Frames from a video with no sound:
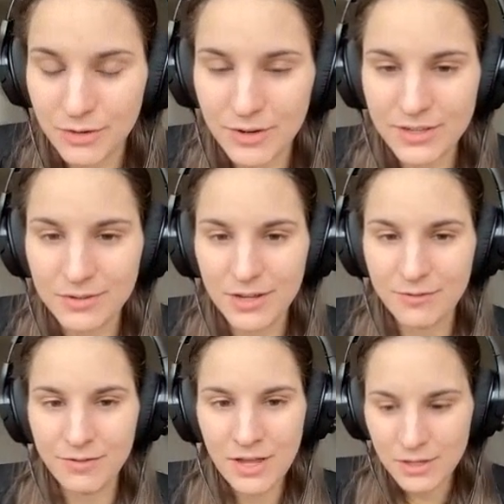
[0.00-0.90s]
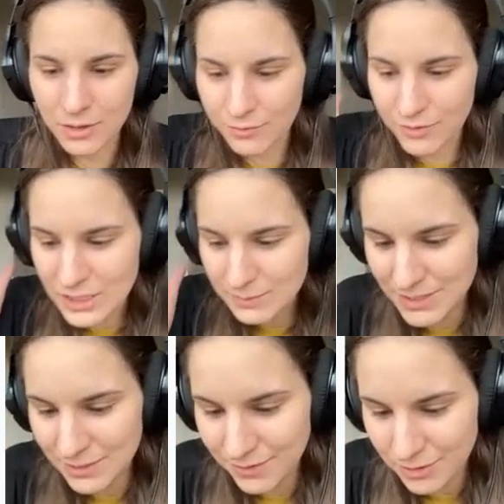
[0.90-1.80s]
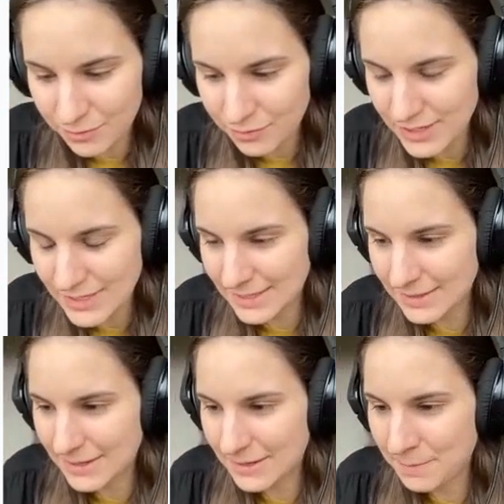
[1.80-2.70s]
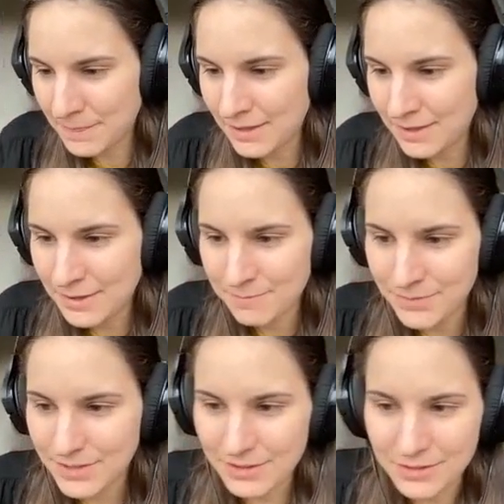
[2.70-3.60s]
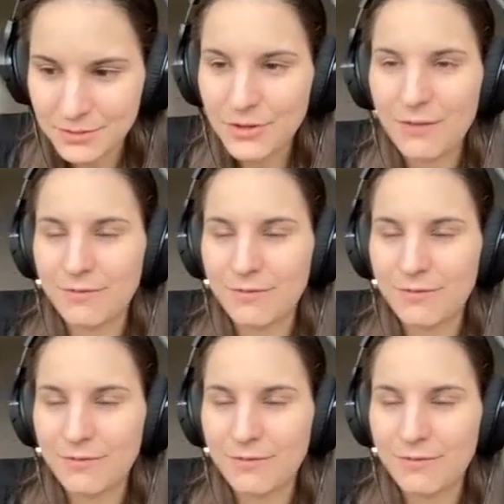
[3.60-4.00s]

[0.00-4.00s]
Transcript: work, right? You have your very specific conference, and then you don't